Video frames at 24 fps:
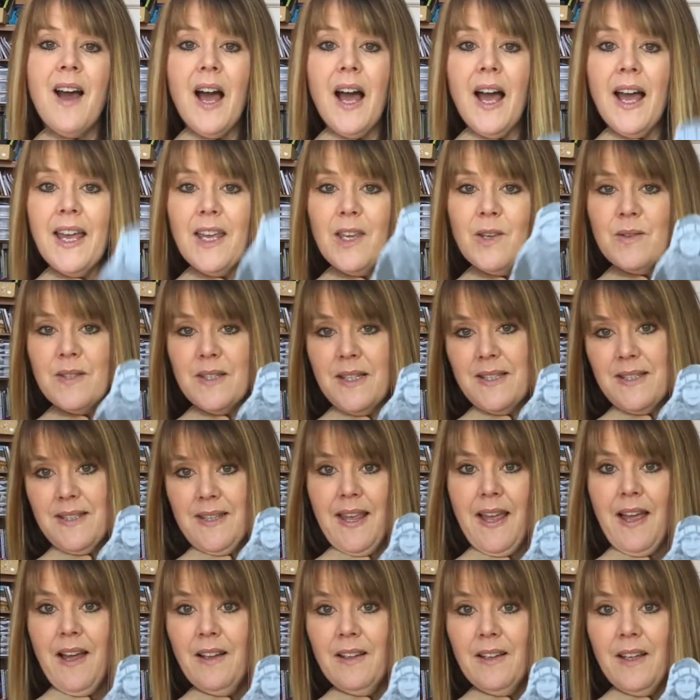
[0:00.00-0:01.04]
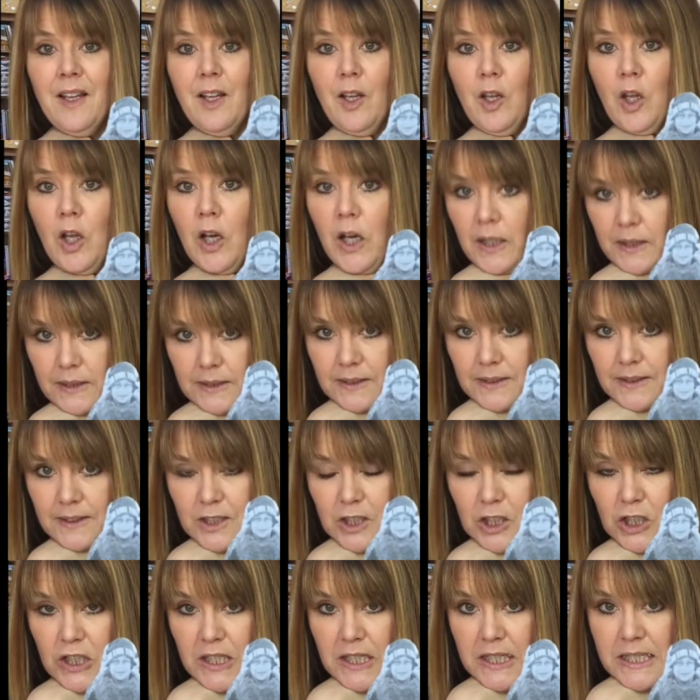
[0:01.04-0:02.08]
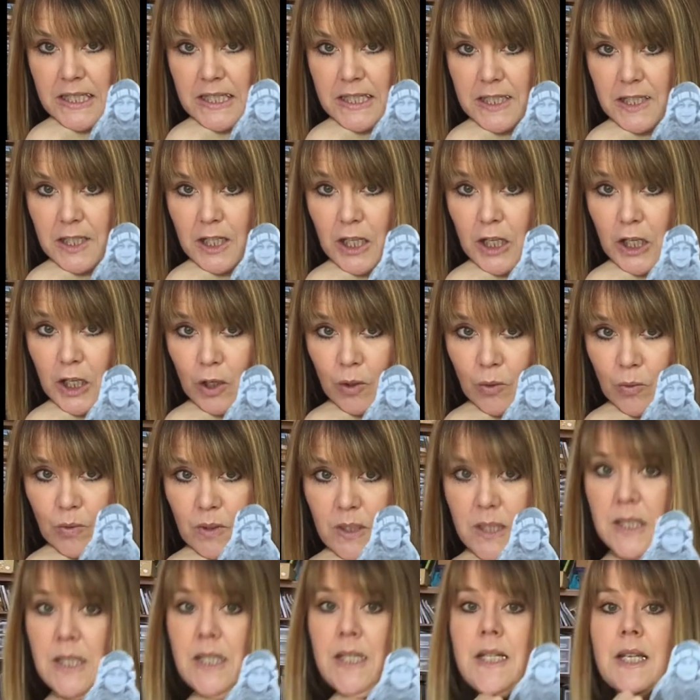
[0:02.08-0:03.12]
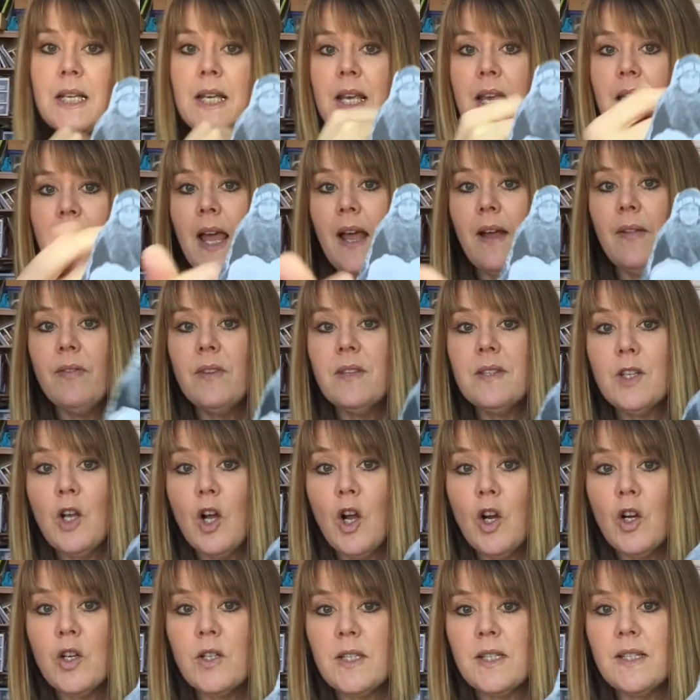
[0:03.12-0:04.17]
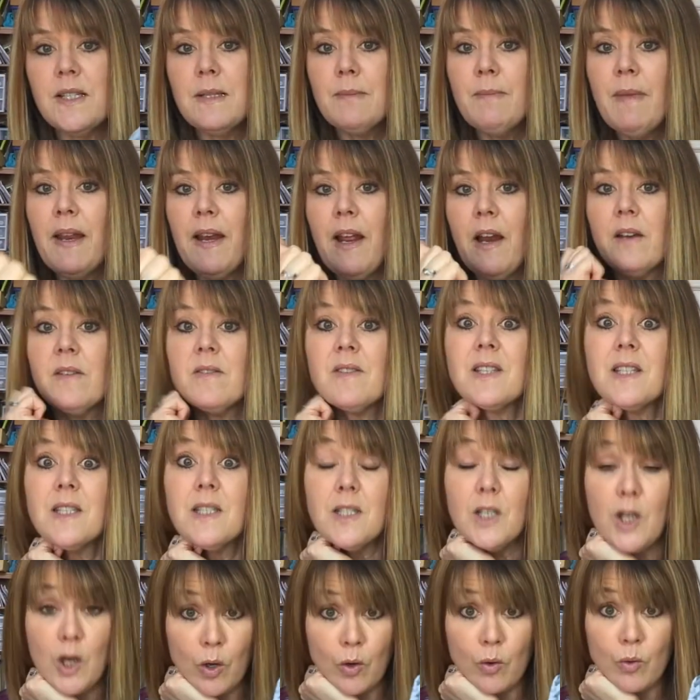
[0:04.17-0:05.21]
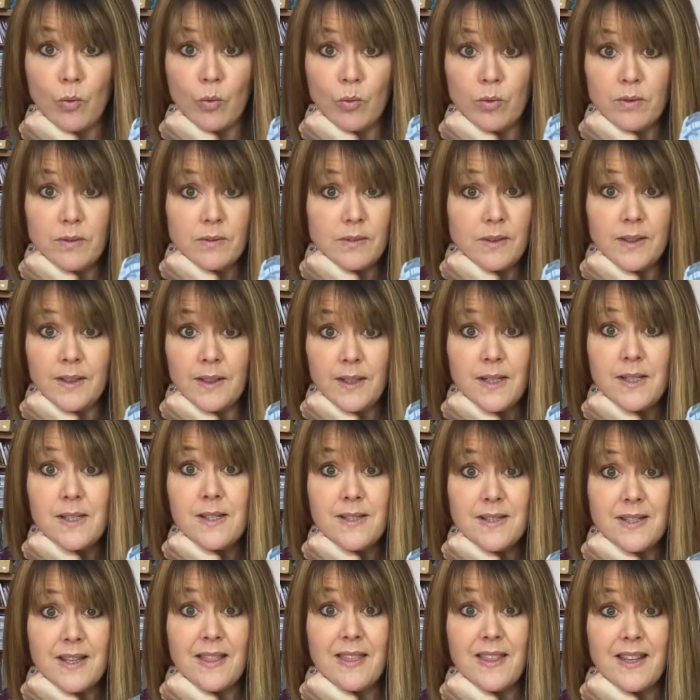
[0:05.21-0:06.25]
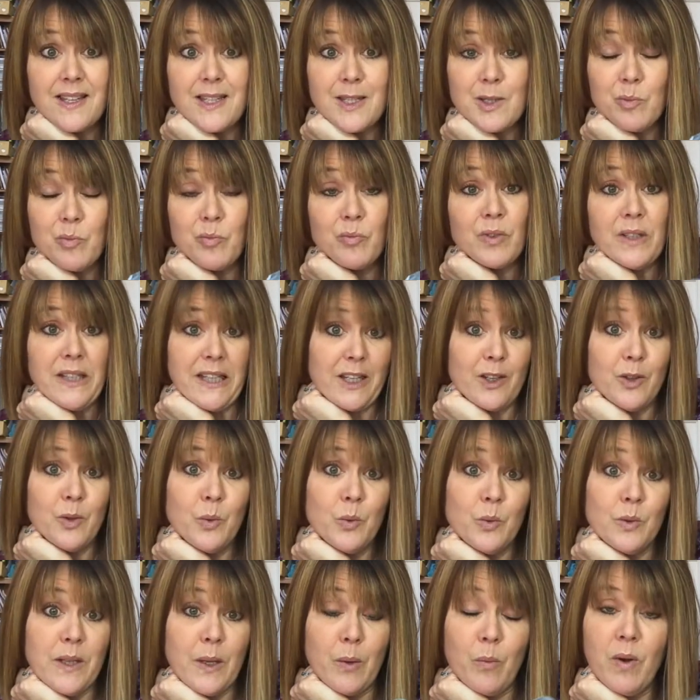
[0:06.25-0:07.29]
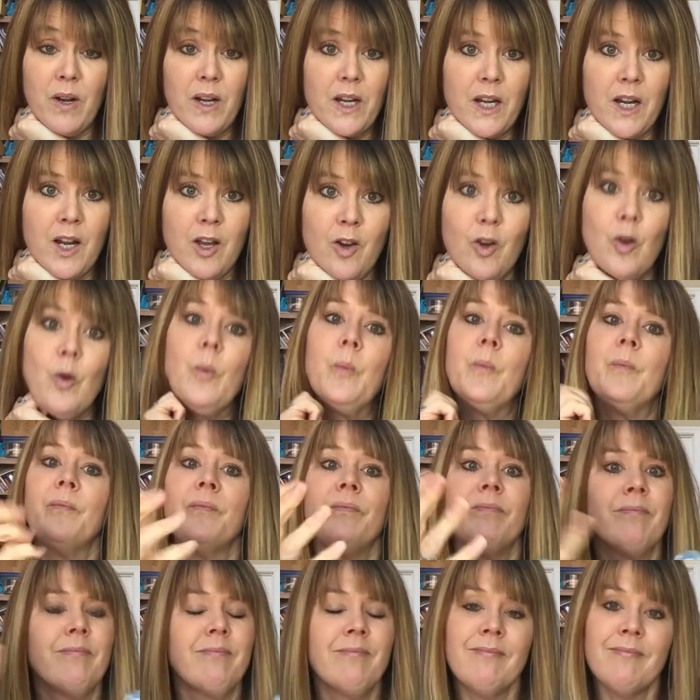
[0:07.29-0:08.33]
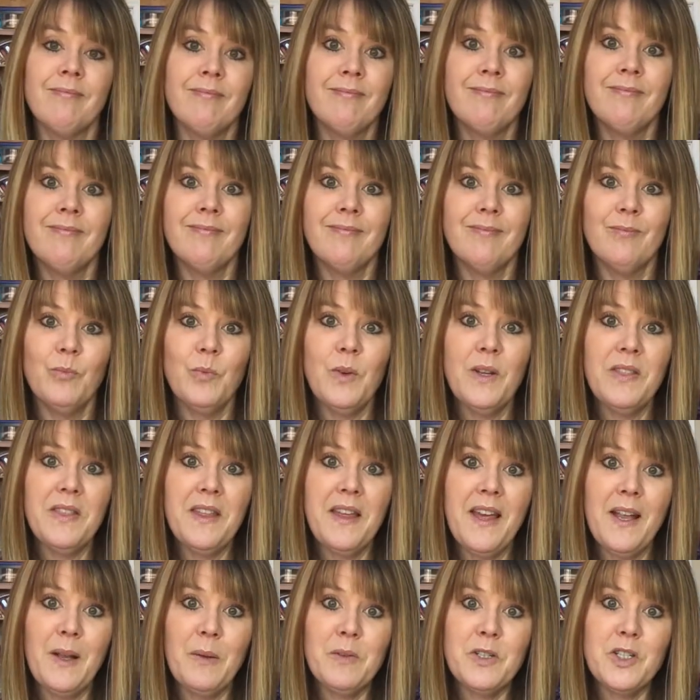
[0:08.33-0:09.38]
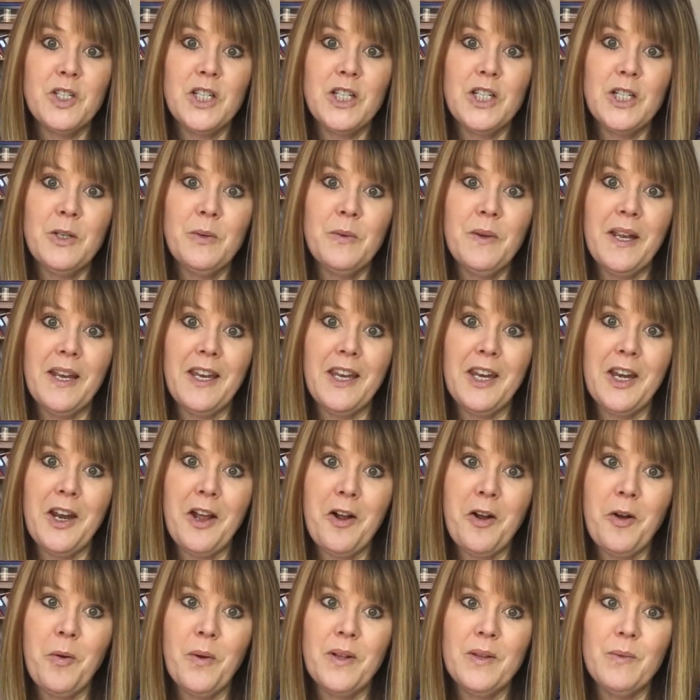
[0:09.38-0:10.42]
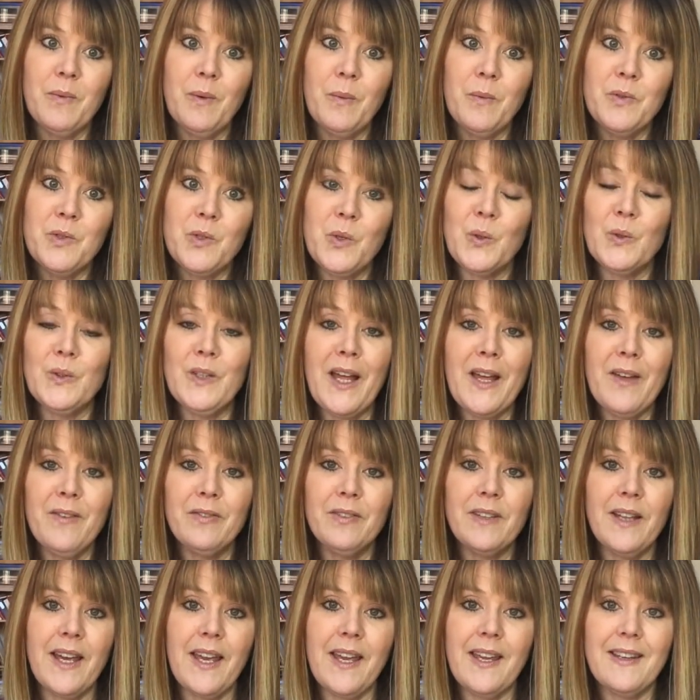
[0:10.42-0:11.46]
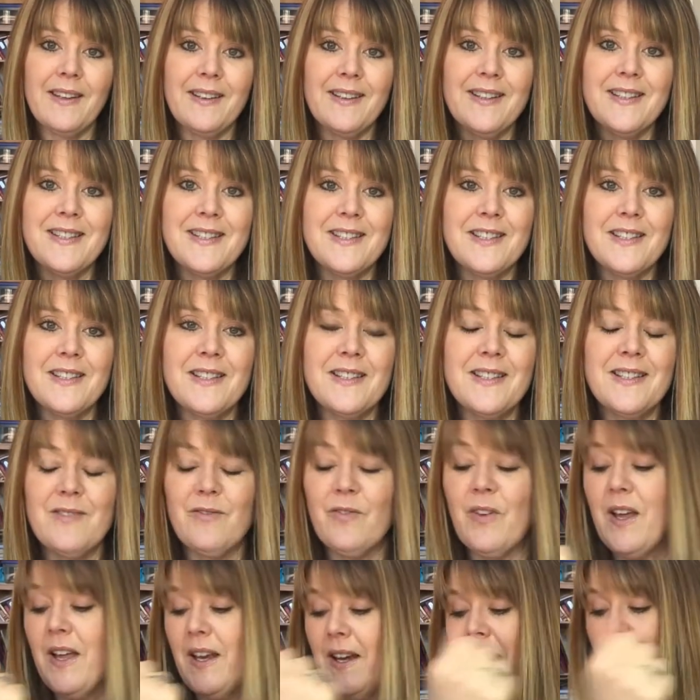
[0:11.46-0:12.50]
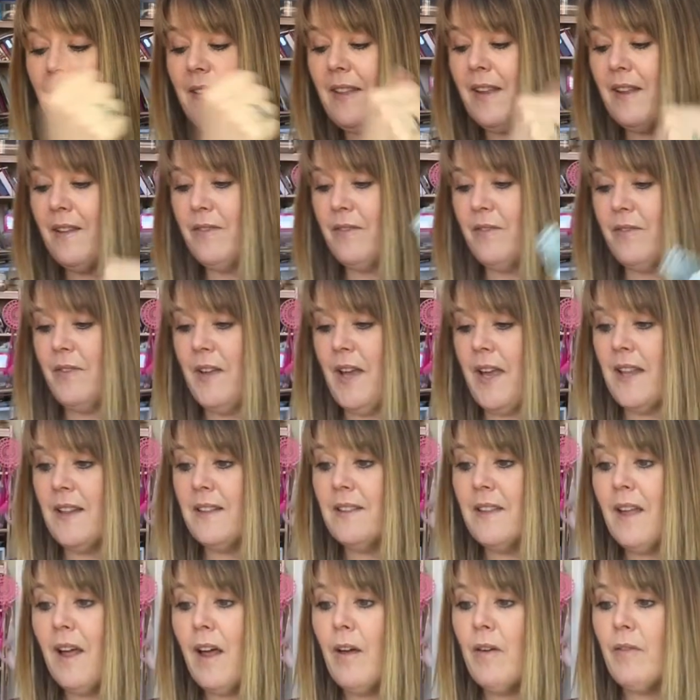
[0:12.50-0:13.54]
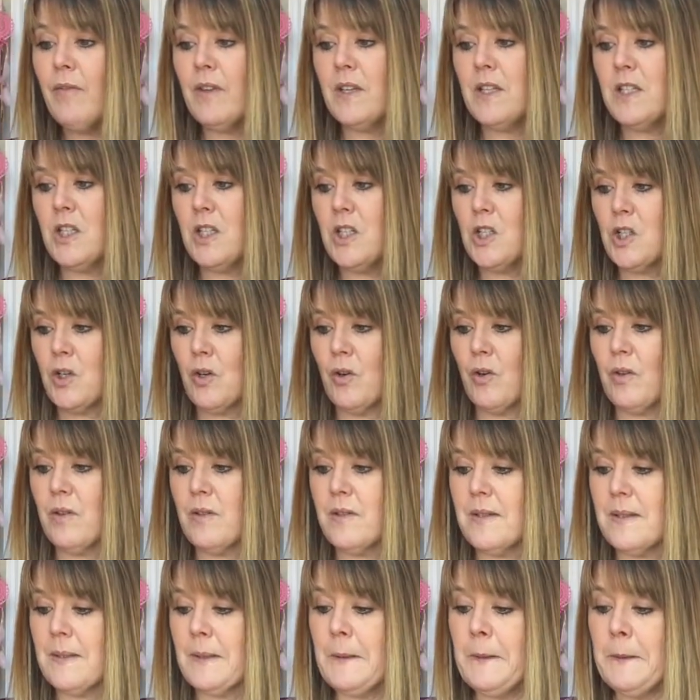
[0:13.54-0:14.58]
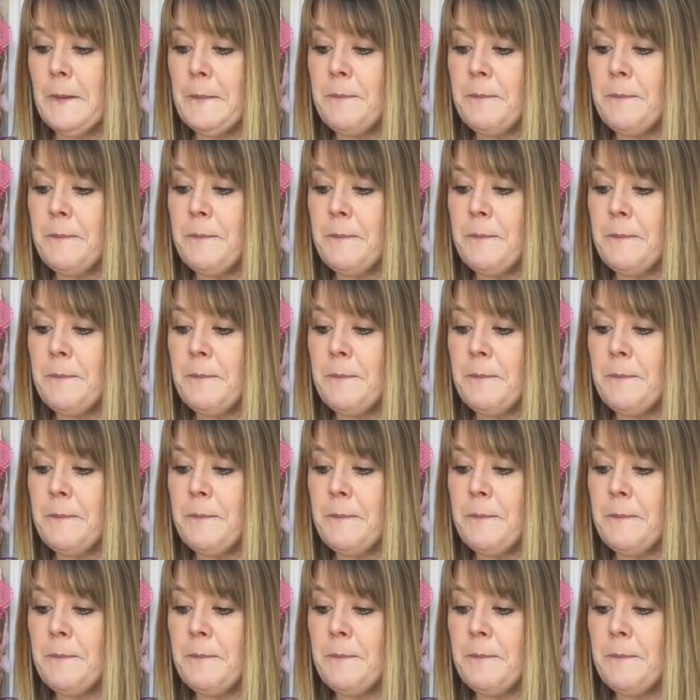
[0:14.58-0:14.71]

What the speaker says: I use this gal a lot. She is cute, and this heart is made out of snow, and I just think that's really cool. I want to know, what the heck was she doing, what was her life like? It's just fun. I love vintage girls.